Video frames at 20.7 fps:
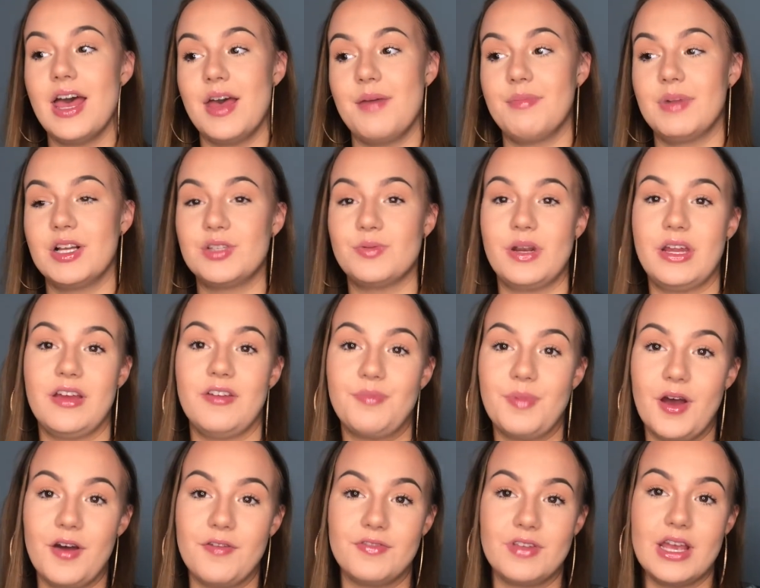my 20th
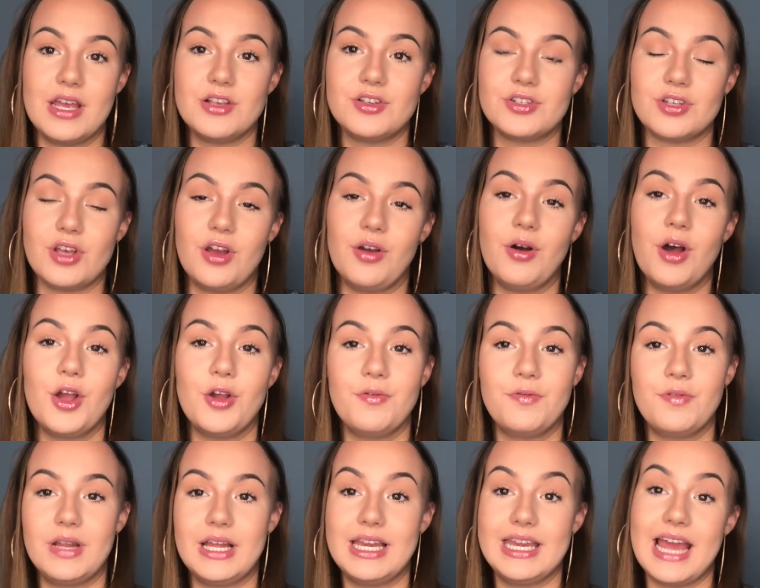birthday, so
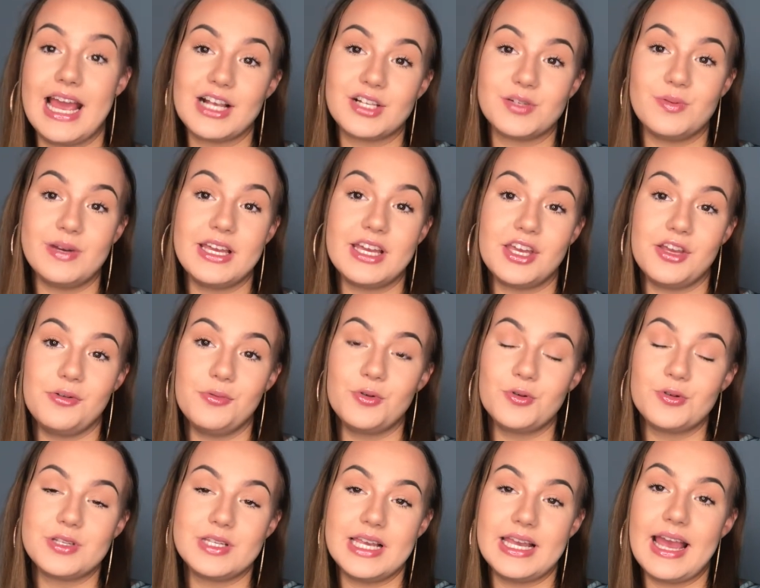hopefully next week you will
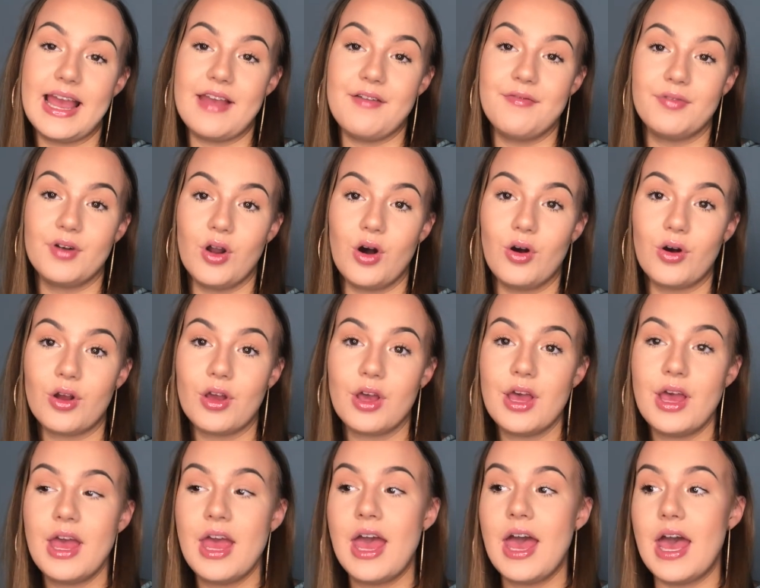see a vlog.
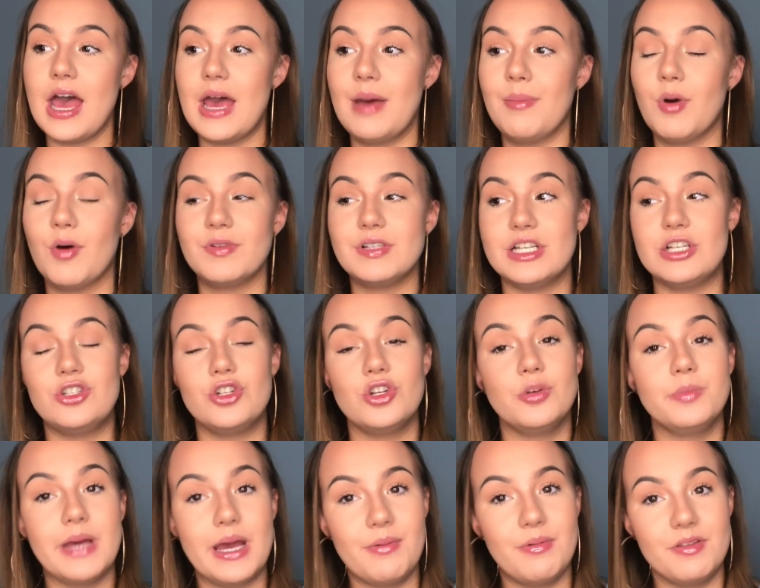Obviously do
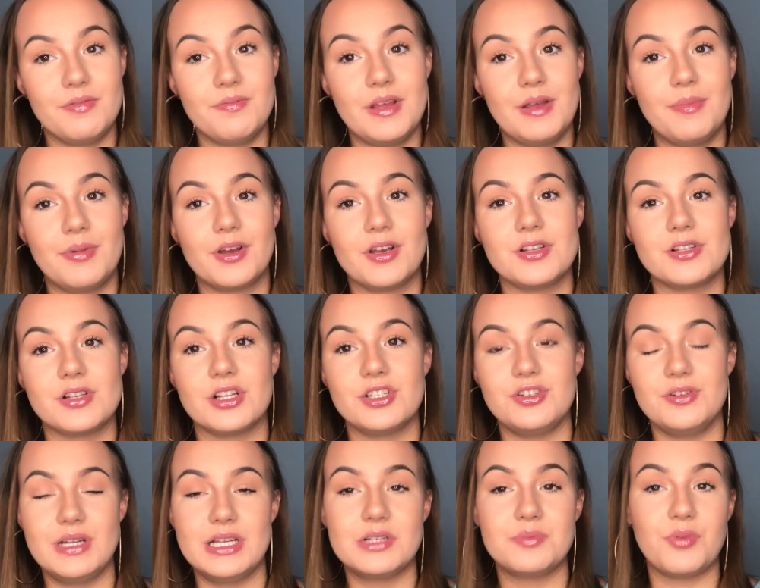bear with me because I do
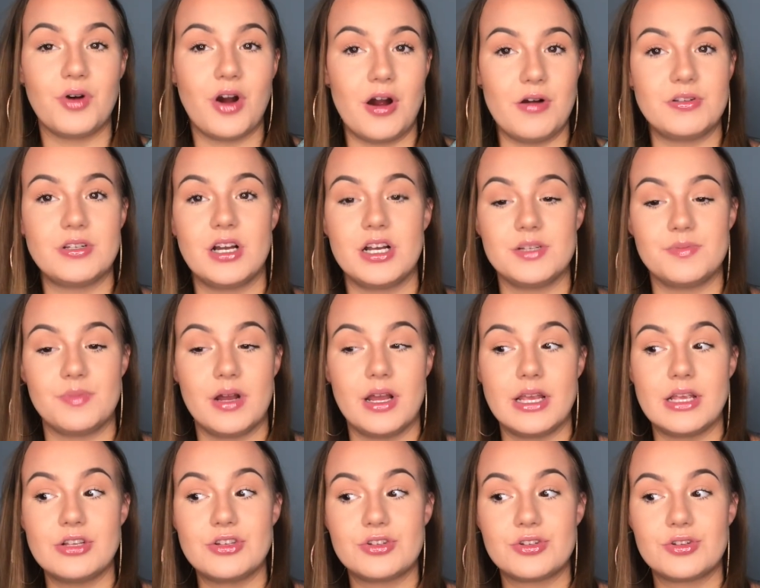need to prioritize my
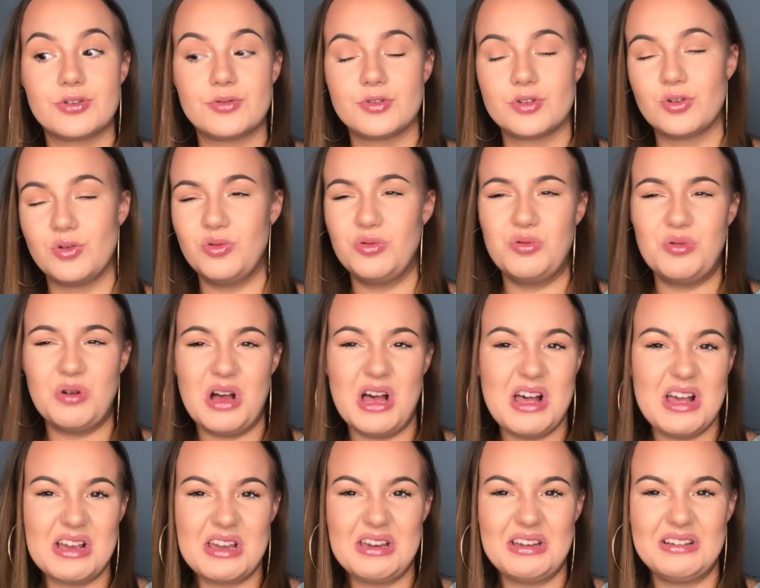
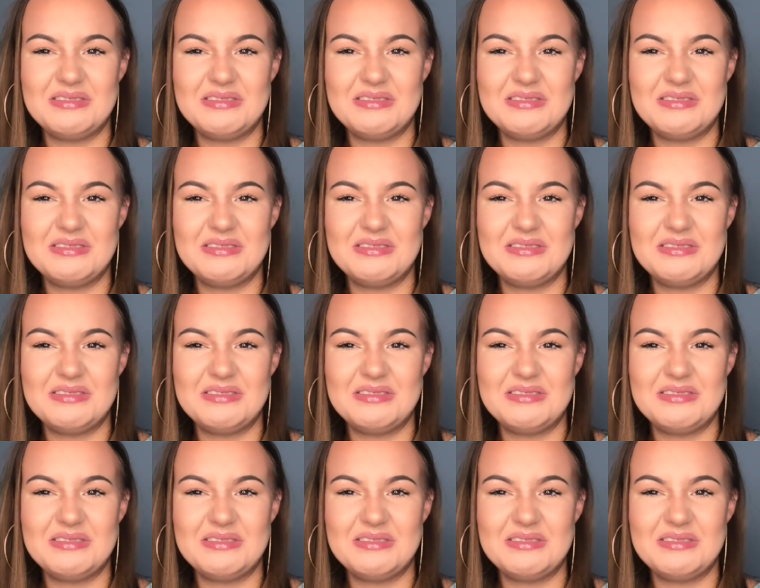schoolwork.